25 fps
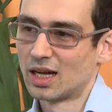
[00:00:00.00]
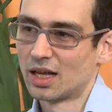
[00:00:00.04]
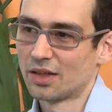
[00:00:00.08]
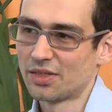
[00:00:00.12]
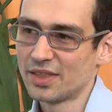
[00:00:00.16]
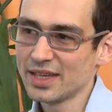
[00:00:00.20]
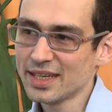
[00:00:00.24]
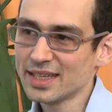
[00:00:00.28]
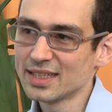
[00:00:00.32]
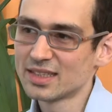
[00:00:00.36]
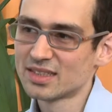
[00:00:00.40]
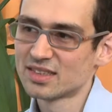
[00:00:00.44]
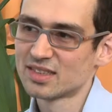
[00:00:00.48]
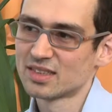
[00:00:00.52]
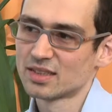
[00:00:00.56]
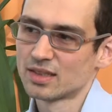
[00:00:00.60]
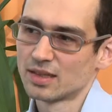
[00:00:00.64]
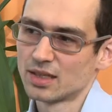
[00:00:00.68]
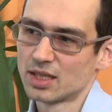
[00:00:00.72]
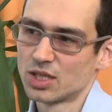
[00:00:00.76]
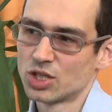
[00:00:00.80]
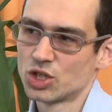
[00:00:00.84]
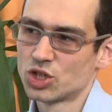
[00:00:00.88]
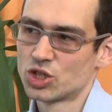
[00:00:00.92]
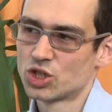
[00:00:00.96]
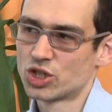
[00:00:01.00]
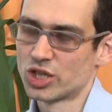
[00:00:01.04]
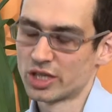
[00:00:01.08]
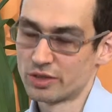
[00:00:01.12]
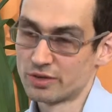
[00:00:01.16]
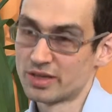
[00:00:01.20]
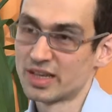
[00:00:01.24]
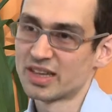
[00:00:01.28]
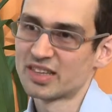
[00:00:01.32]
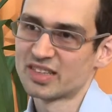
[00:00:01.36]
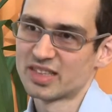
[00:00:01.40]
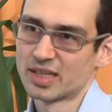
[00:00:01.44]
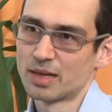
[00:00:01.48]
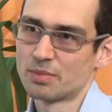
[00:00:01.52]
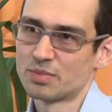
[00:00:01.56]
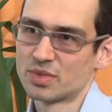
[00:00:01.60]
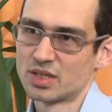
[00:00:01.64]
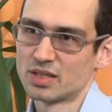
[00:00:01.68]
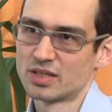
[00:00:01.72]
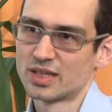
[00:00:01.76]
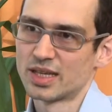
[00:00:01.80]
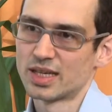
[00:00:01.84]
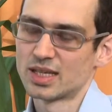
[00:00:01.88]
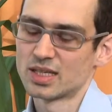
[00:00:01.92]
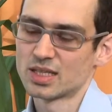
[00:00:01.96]
I think it's generally
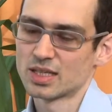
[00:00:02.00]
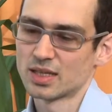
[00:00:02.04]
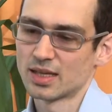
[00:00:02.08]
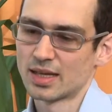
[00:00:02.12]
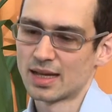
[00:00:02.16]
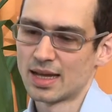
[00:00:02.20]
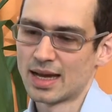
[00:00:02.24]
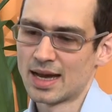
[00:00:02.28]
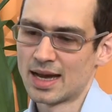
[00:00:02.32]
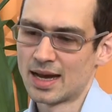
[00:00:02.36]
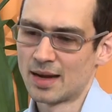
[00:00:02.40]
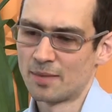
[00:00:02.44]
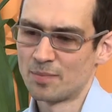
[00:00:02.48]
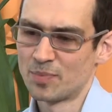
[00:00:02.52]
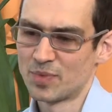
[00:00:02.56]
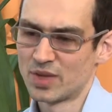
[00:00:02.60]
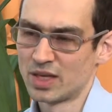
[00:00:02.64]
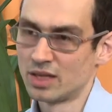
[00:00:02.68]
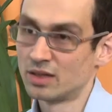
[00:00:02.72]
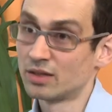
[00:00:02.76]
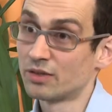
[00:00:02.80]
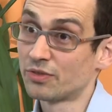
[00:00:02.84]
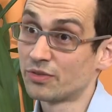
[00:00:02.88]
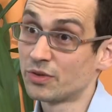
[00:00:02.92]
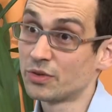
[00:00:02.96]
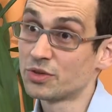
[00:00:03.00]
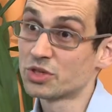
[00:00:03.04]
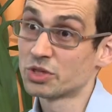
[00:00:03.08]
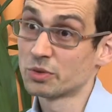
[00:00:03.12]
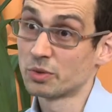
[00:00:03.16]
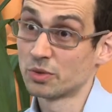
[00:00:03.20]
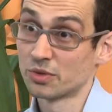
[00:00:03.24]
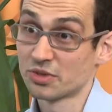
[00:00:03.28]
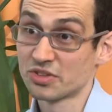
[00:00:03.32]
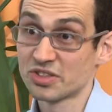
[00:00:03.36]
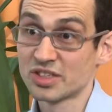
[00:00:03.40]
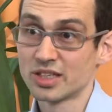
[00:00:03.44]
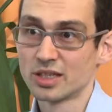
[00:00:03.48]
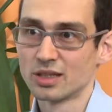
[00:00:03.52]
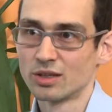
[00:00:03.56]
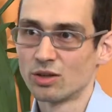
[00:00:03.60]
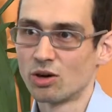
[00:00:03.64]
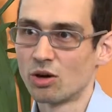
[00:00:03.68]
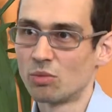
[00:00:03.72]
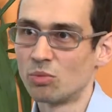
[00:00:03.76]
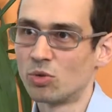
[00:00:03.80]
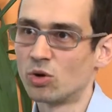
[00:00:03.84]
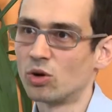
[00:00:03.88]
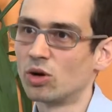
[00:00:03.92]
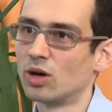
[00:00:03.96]
accepted that in the future we'll see a
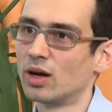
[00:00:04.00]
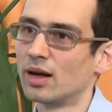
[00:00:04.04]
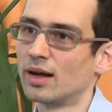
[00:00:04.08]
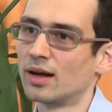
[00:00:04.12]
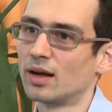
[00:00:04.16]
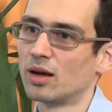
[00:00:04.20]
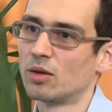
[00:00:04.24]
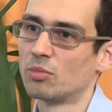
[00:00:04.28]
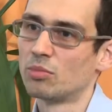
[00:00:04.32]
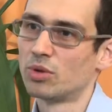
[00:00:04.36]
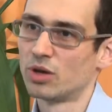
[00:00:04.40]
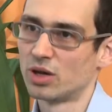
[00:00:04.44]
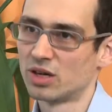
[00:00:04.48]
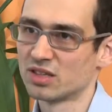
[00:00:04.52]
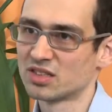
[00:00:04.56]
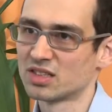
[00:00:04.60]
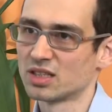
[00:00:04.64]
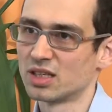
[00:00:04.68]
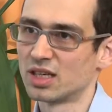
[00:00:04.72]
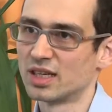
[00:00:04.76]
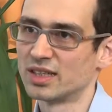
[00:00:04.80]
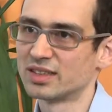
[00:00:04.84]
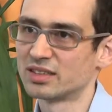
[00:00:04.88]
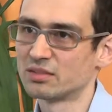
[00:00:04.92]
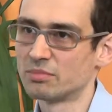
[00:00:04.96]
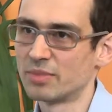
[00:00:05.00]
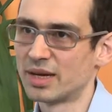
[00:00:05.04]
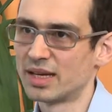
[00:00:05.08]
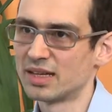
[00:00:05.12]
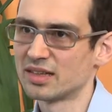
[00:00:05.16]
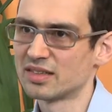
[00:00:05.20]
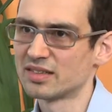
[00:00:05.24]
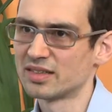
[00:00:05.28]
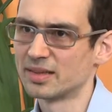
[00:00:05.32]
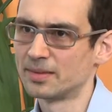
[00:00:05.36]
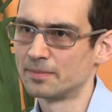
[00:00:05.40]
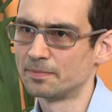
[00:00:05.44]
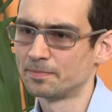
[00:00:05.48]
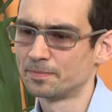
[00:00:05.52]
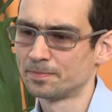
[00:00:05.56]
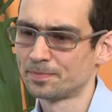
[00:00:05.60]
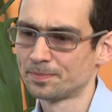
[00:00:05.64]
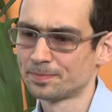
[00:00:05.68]
lot more personalized medicine.